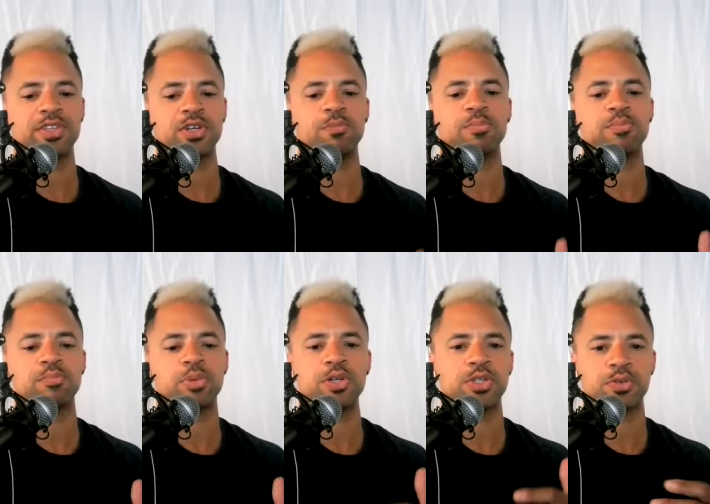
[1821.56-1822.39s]
of their
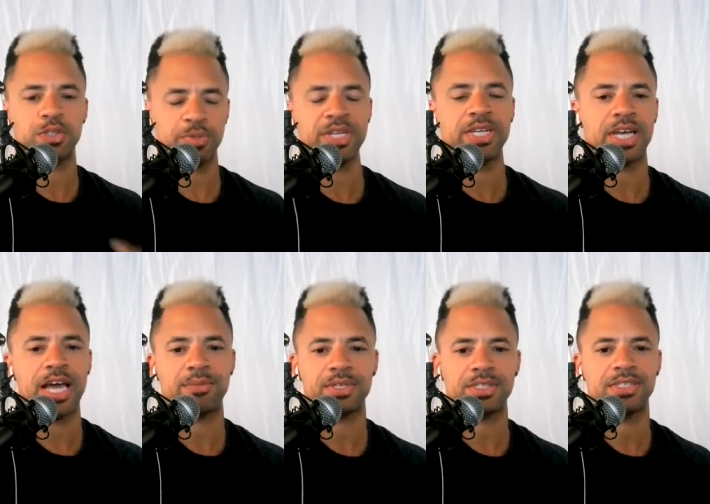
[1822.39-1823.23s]
personal spending
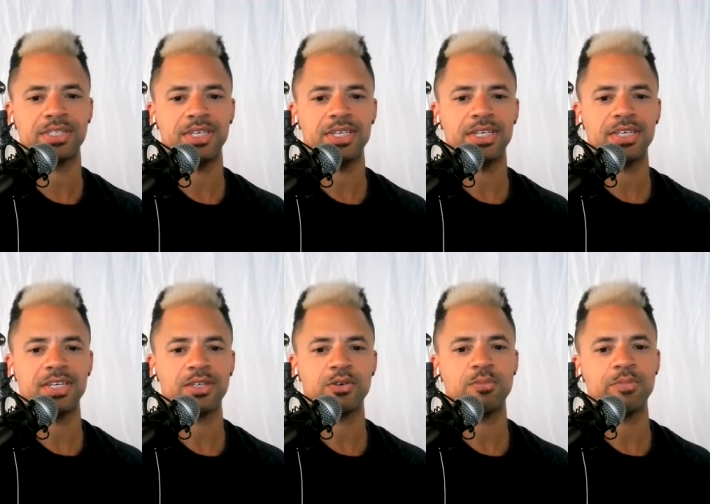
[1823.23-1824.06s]
habits
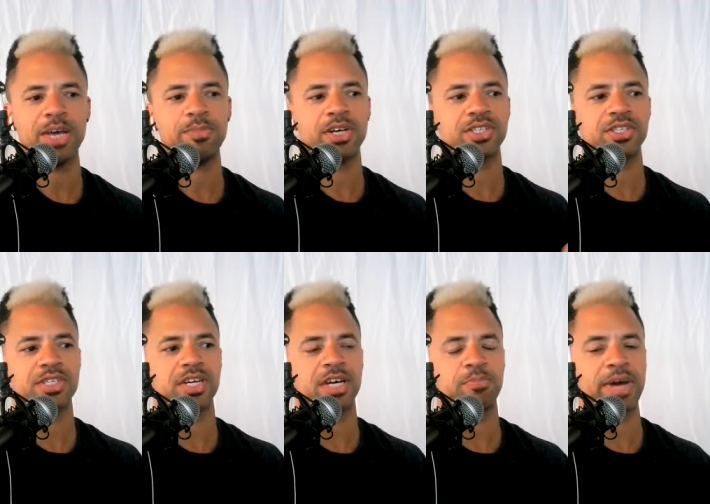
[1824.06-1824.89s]
and go, well, maybe I'll just
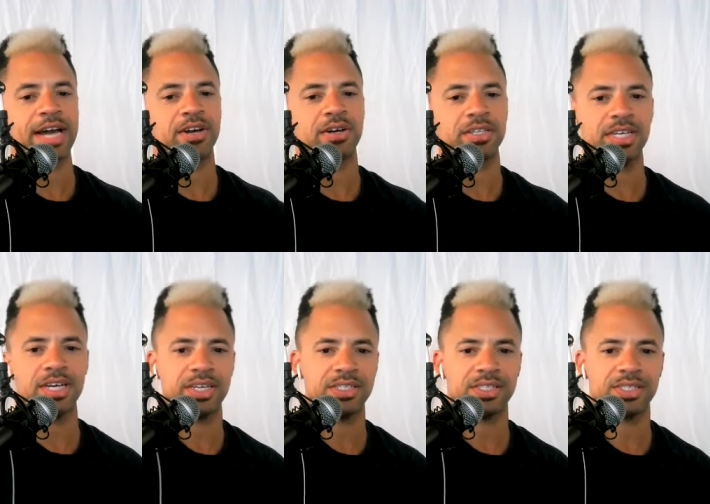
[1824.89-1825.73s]
cut back on
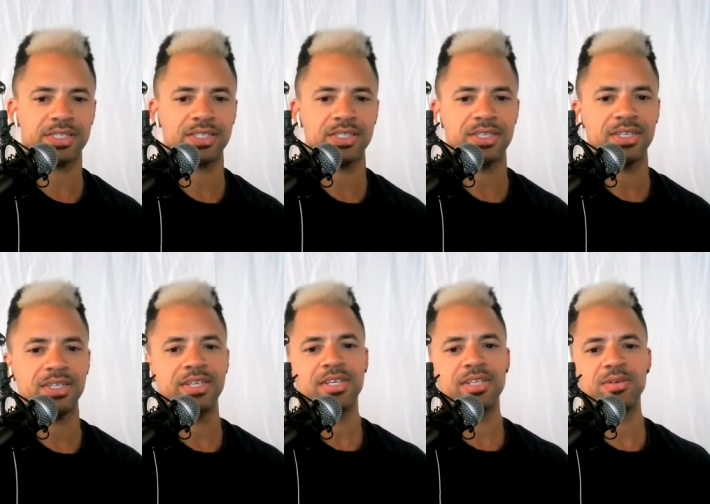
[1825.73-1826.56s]
this
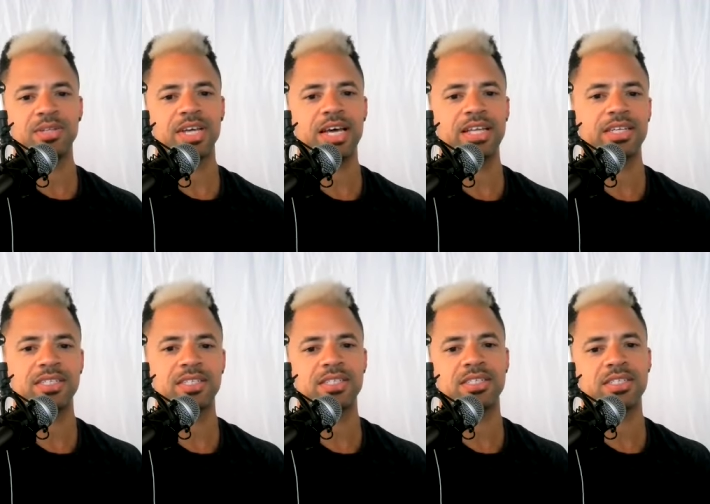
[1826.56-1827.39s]
knew that.
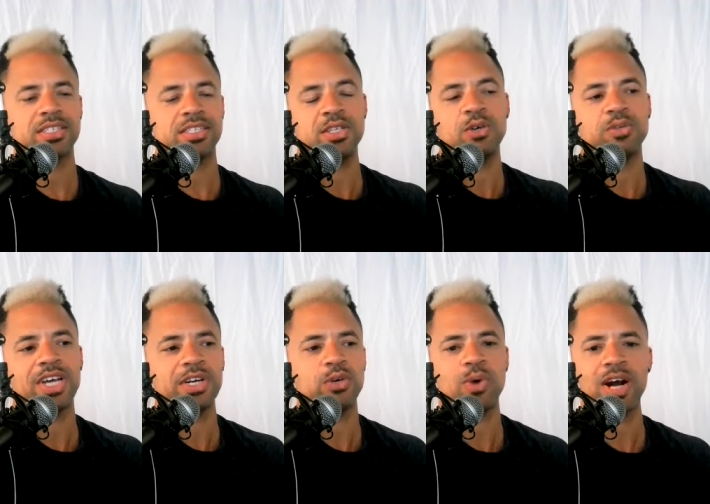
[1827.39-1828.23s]
It's just you know
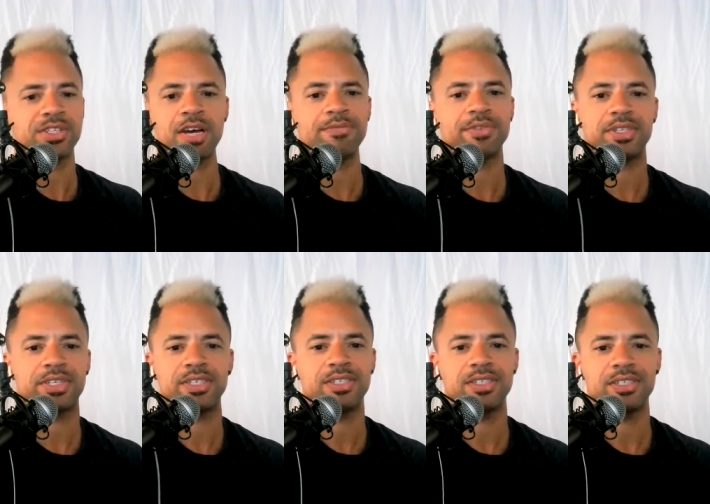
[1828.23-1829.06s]
that requires effort.